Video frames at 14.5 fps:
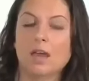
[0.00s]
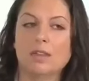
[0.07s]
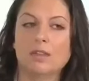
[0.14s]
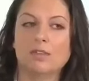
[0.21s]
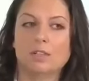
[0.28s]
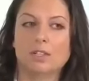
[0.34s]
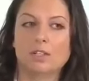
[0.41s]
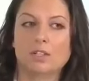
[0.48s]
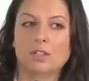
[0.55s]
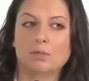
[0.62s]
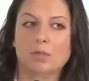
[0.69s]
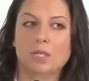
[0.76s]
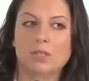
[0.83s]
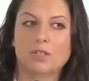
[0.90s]
and the
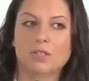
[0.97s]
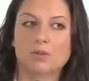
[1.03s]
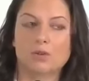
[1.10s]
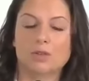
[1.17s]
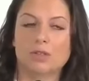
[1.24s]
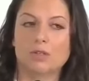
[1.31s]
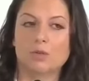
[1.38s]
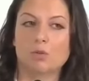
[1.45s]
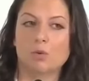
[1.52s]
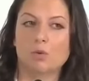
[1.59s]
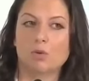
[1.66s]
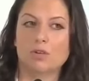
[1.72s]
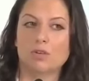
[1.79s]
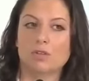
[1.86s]
traditional media sources
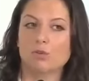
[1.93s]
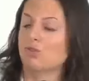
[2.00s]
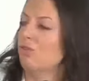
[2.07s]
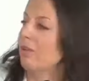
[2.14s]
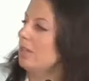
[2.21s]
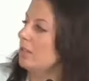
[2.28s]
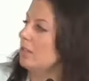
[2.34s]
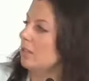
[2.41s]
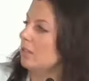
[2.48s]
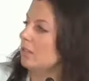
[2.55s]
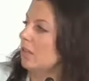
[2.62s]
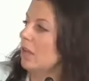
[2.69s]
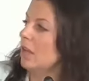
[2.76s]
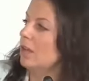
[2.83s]
were so trusted
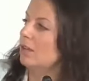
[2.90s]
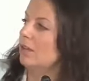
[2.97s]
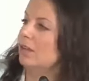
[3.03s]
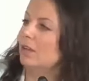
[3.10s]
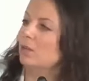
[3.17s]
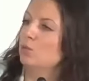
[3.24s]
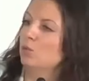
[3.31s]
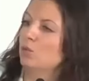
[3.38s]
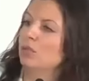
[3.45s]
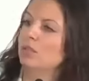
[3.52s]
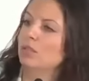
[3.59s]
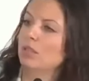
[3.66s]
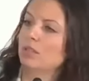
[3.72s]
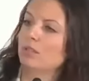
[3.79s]
that it
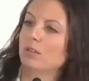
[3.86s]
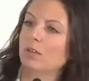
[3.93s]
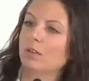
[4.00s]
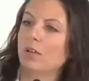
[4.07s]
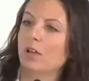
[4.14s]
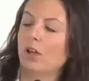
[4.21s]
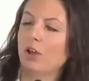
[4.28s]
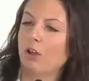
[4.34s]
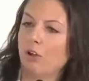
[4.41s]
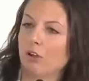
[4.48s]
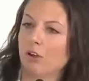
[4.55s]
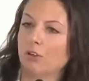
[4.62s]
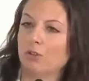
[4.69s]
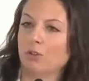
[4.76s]
wouldn't even
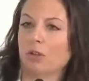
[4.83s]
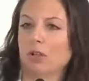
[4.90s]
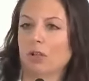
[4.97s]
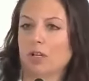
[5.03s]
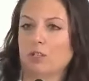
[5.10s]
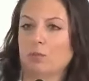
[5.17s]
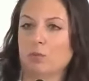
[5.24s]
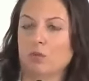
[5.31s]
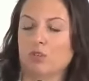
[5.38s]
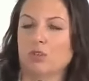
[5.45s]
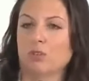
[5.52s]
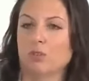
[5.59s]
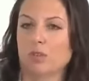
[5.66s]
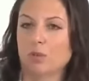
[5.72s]
occur to a large
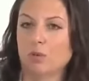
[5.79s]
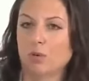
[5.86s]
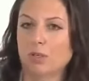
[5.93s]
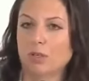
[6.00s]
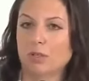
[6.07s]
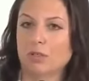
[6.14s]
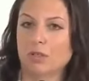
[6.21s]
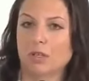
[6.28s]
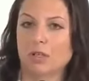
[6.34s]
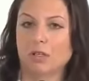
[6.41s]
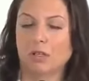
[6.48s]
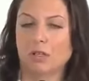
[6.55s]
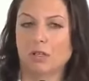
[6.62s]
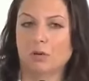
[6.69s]
portion of the audience
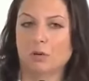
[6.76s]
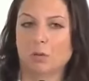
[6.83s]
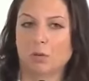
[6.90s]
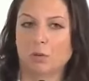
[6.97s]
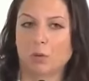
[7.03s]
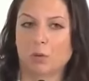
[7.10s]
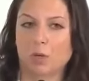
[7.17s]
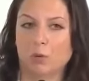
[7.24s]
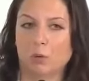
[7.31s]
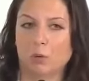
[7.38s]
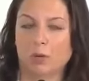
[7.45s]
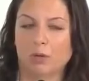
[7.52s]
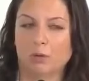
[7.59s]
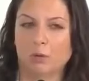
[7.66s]
that, wait,
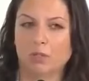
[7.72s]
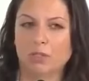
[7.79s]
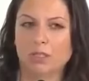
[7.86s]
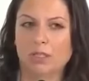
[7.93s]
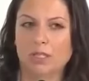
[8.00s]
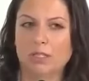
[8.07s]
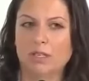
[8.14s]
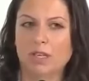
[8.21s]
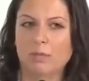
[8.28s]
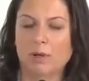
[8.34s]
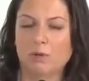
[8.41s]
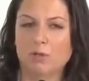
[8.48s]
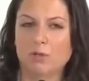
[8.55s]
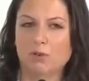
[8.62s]
what did they say
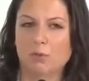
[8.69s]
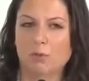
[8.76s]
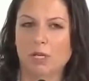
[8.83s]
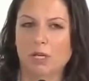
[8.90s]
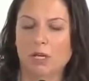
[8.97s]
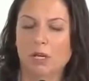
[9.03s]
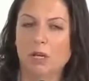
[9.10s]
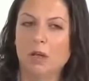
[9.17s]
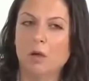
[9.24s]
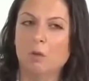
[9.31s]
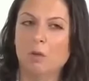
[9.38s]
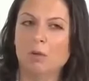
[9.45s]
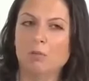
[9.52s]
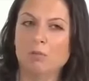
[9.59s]
about Serbia?
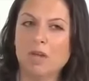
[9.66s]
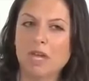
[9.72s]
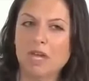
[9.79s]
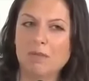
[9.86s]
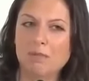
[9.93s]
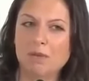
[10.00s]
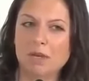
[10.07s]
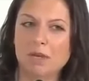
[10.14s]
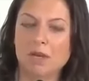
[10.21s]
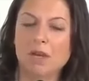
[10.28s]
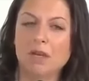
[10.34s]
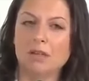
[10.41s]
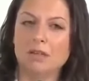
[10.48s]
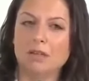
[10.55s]
Well,
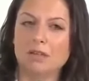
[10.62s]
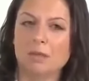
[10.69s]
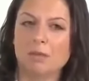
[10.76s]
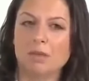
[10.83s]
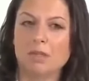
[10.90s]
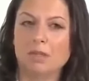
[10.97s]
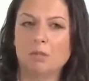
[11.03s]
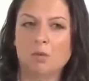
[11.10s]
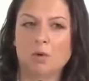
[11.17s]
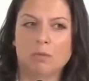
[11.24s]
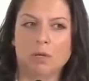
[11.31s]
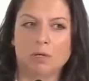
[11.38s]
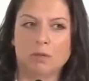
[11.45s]
maybe there's something more